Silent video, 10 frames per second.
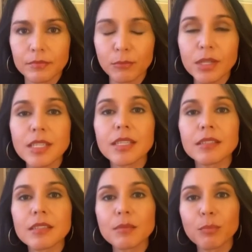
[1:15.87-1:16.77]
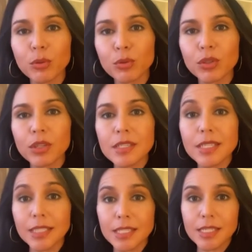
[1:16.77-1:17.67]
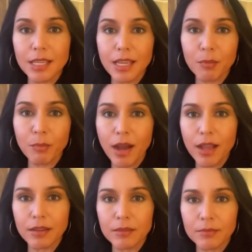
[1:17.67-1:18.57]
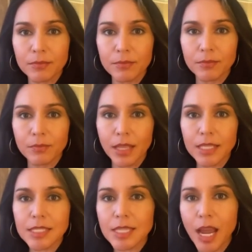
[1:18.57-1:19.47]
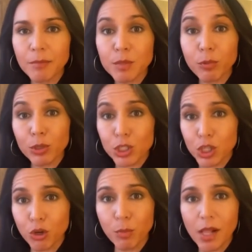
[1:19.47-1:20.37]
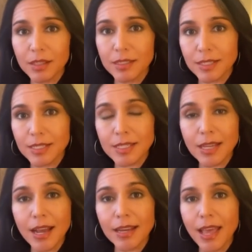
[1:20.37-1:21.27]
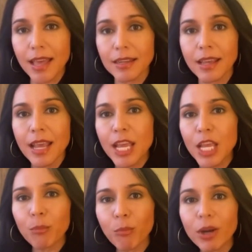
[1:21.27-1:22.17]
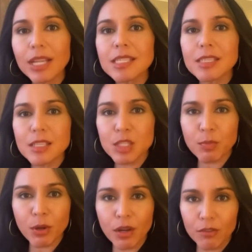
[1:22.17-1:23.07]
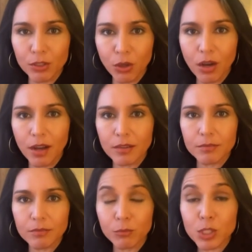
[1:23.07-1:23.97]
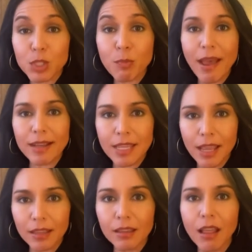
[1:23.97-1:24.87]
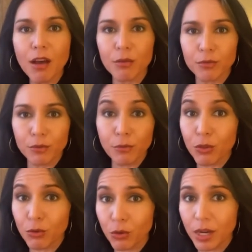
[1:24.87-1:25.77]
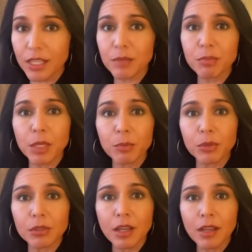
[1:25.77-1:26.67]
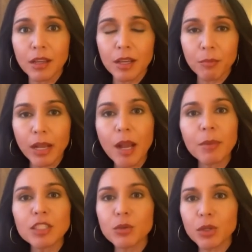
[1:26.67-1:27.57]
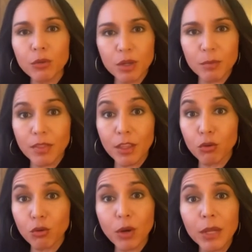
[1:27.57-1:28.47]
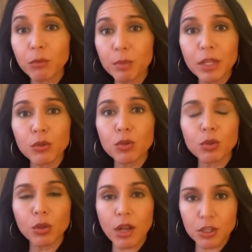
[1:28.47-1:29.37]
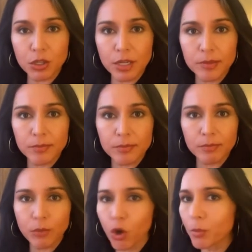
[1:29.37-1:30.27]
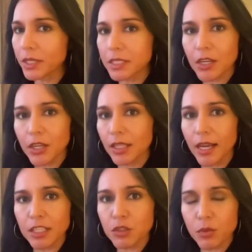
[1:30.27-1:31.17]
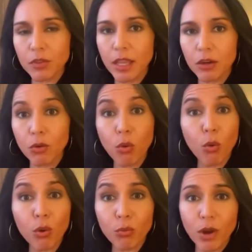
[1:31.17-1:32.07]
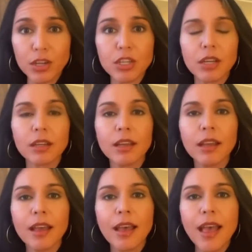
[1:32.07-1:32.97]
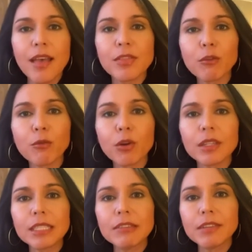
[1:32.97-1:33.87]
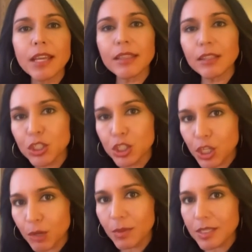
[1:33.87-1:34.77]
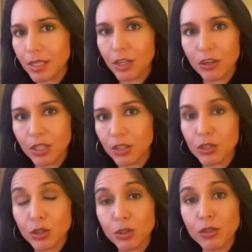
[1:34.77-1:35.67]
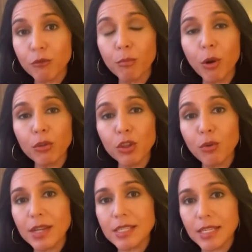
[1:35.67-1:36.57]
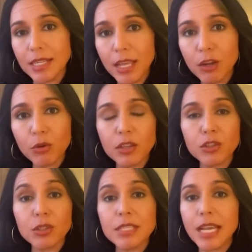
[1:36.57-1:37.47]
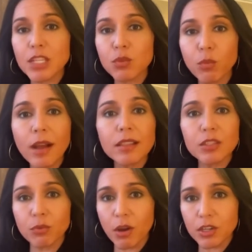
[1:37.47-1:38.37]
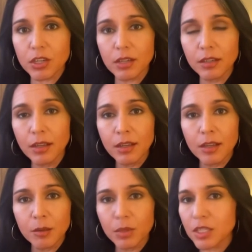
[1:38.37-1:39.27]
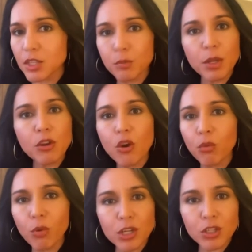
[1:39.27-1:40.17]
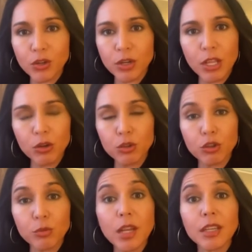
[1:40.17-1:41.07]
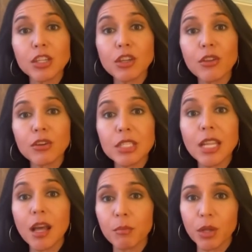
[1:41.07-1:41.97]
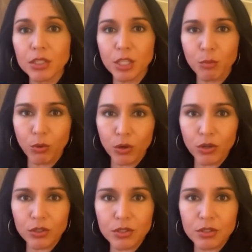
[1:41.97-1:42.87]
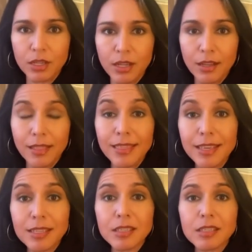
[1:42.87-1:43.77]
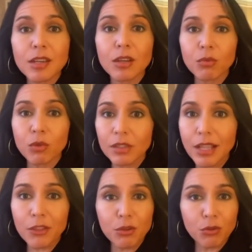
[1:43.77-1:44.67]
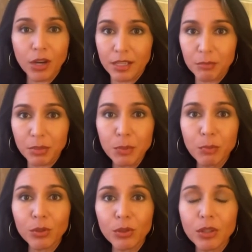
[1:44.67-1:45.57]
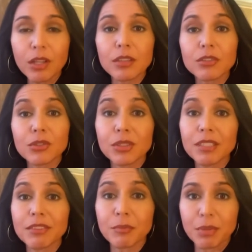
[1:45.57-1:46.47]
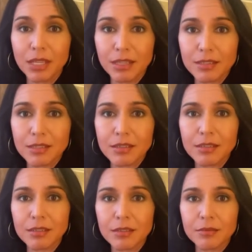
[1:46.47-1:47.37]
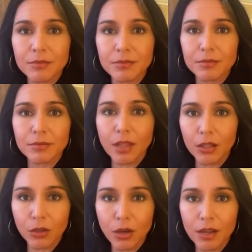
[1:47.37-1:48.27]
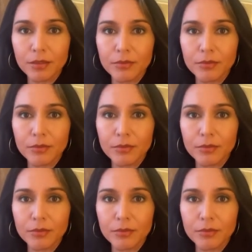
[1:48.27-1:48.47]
Presidents Putin, Zelensky, and Biden, it's time to put geopolitics aside and embrace the spirit of aloha, respect, and love for the Ukrainian people by coming to an agreement that Ukraine will be a neutral country, no military alliance with NATO or Russia, and therefore alleviate the legitimate security concerns of both U.S. and NATO countries as well as Russia, because there'd be no Russian or NATO troops on each other's non-Baltic borders. This would allow the Ukrainian people to live in peace. Aloha.